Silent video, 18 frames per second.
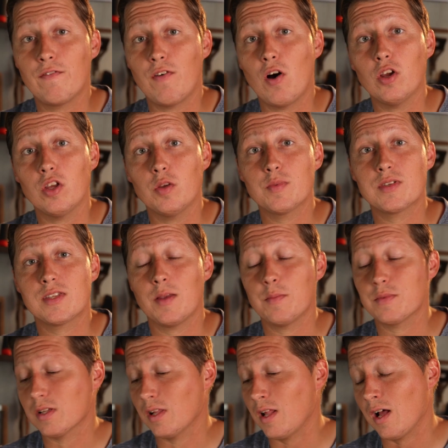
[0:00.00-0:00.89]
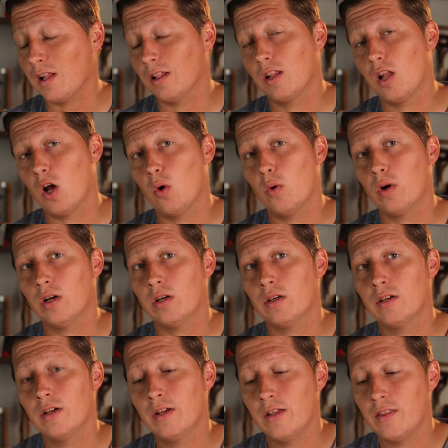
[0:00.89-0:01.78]
volume seems a lot lower
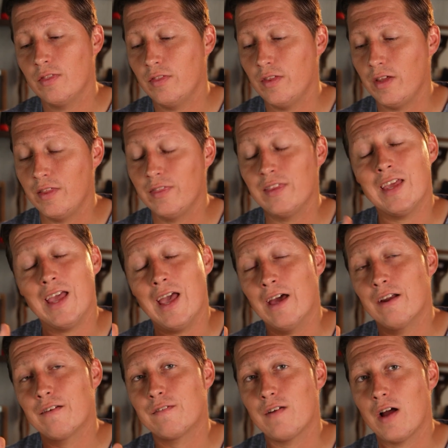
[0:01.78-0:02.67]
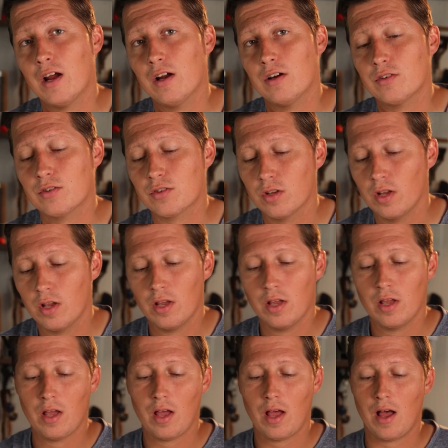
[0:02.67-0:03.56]
than the Edifiers.
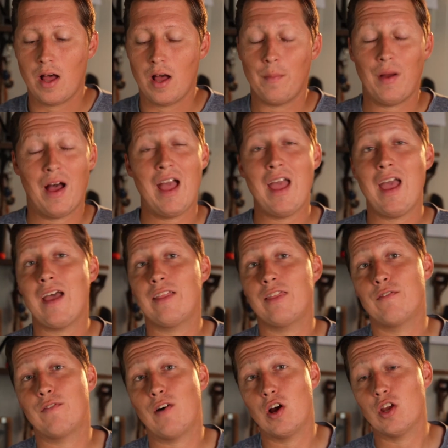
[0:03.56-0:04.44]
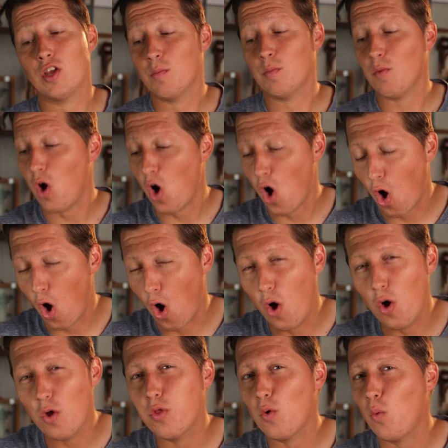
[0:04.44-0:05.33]
I had the volume
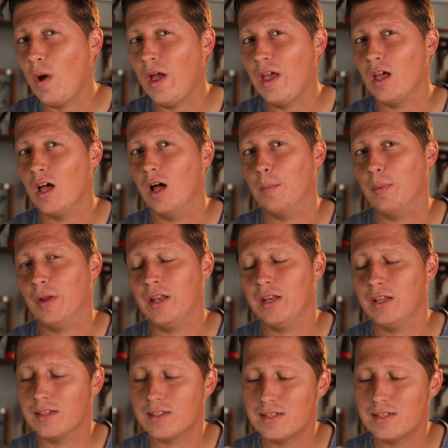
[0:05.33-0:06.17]
all the way up, and it